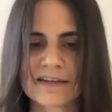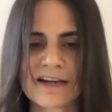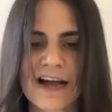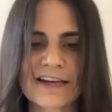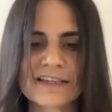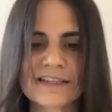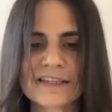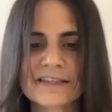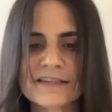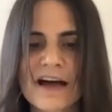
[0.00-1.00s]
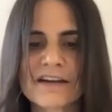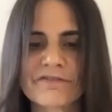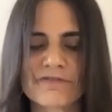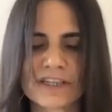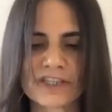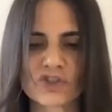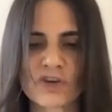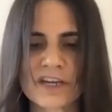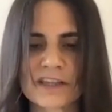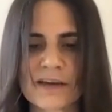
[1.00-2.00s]
Kindness is not a fixed
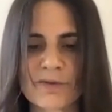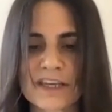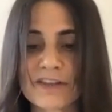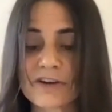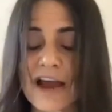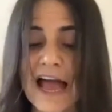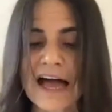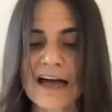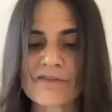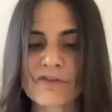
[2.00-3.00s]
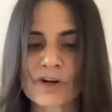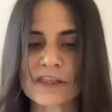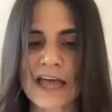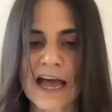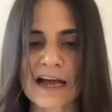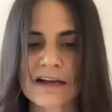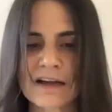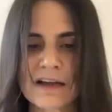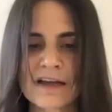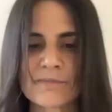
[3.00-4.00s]
trait that we either have or lack,
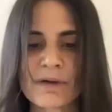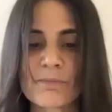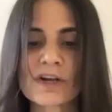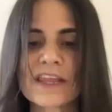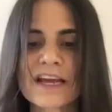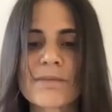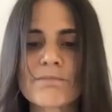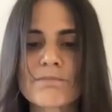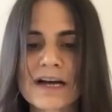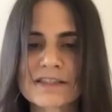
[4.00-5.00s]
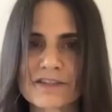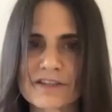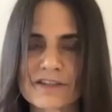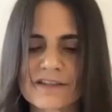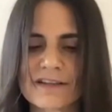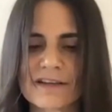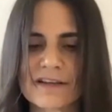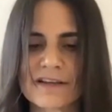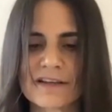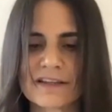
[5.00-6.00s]
but more like a muscle
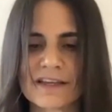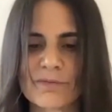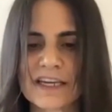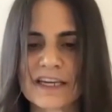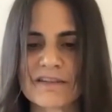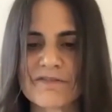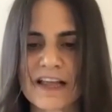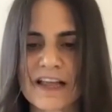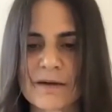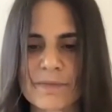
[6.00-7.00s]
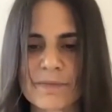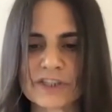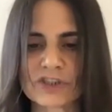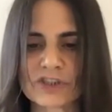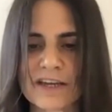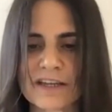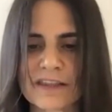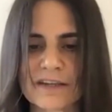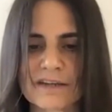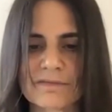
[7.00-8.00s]
that we can develop and
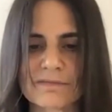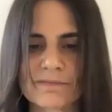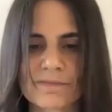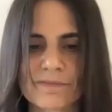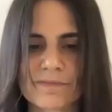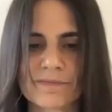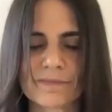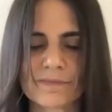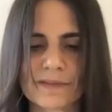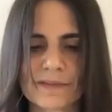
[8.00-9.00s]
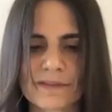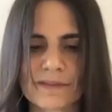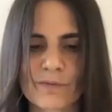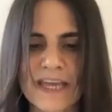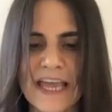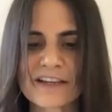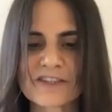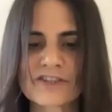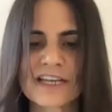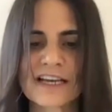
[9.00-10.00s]
strengthen. We
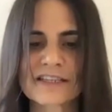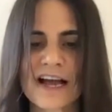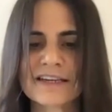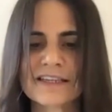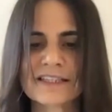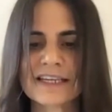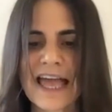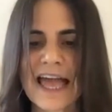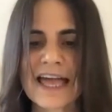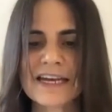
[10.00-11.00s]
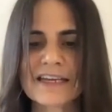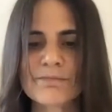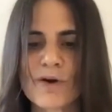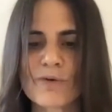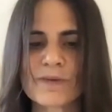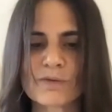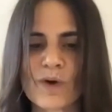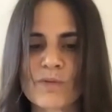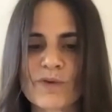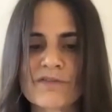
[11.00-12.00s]
exercise kindness in any moment
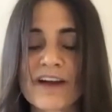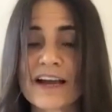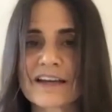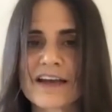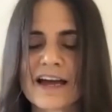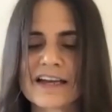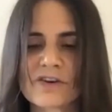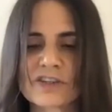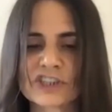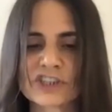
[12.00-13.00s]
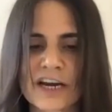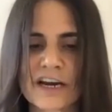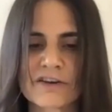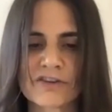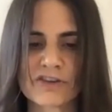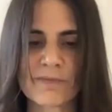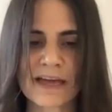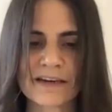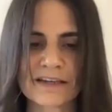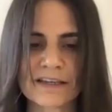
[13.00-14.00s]
when we recognize our shared
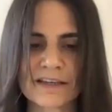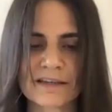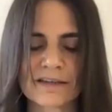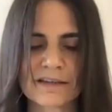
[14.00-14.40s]
humanity,